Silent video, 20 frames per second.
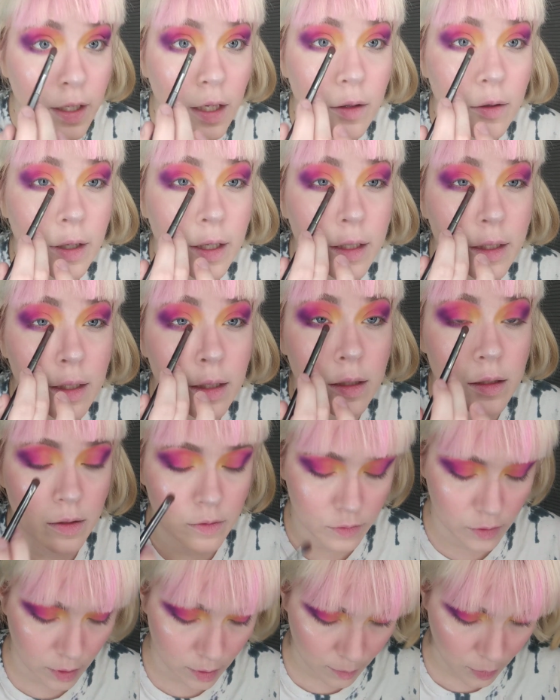color I didn't
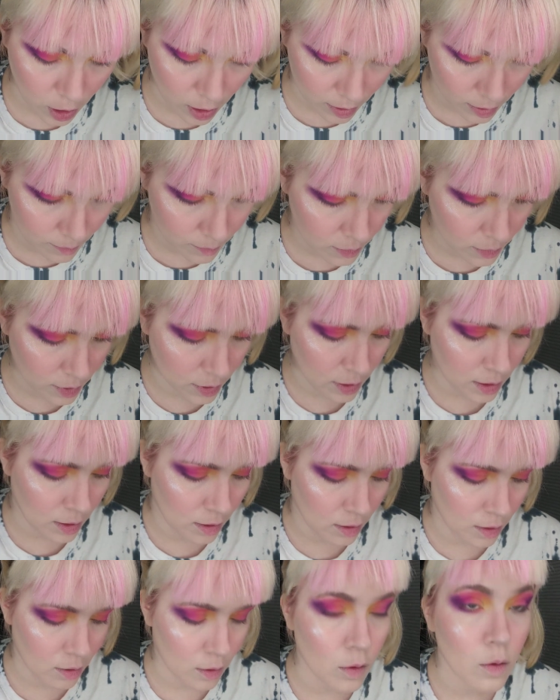use on the bottom
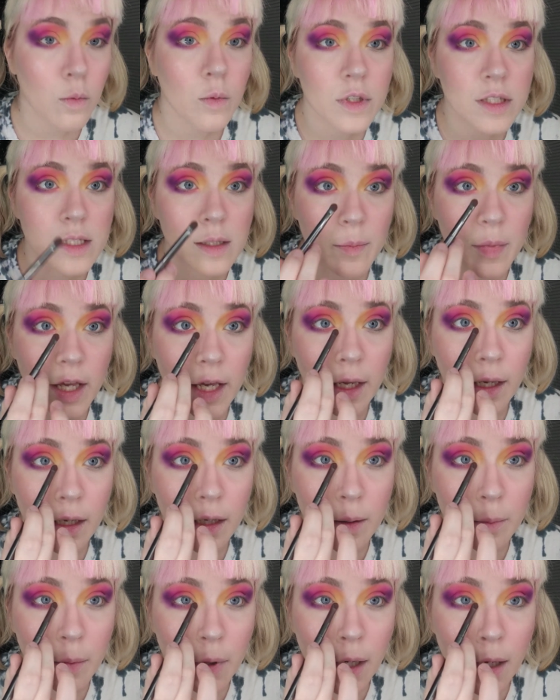was the pink,
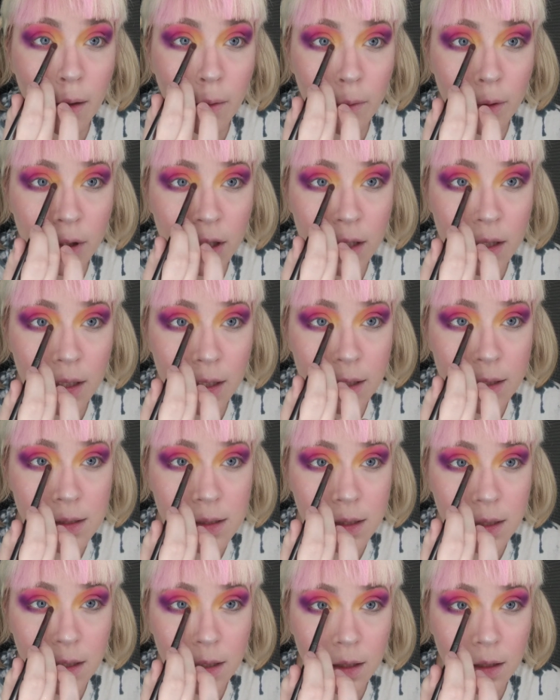but I don't really think it's
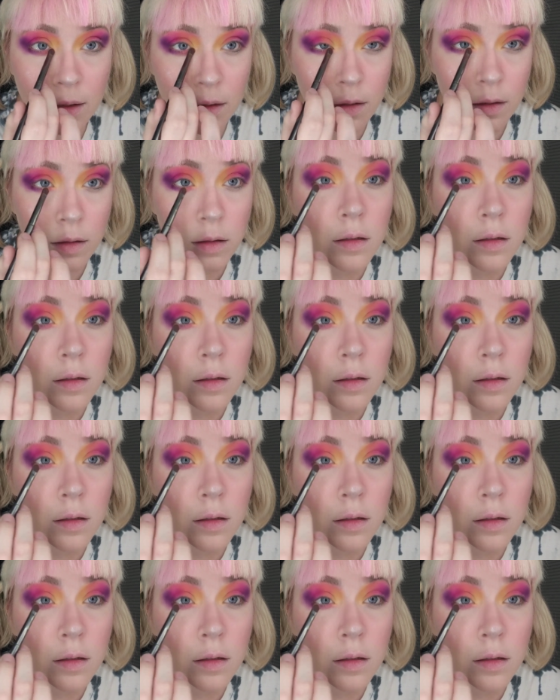needed.